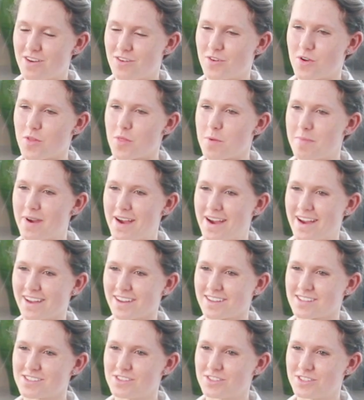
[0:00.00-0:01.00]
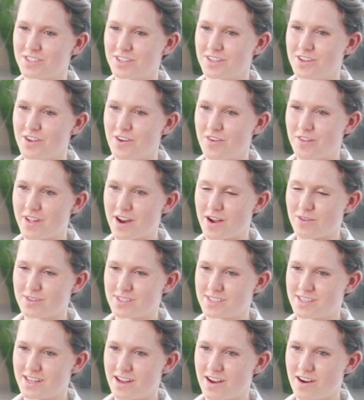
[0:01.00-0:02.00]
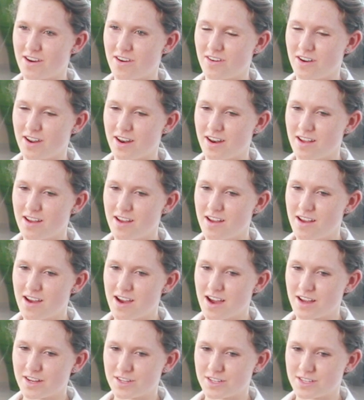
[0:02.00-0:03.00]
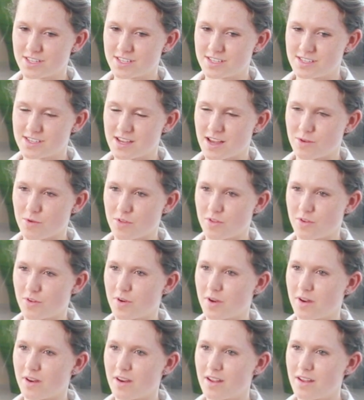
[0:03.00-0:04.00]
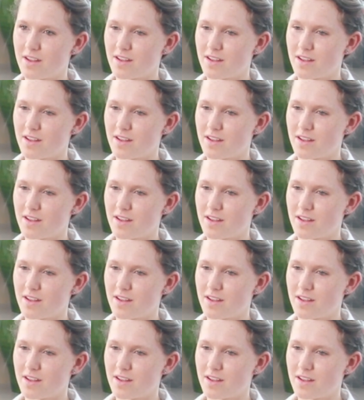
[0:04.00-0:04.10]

her on the back so she'd know that I was there, and I just sat with her and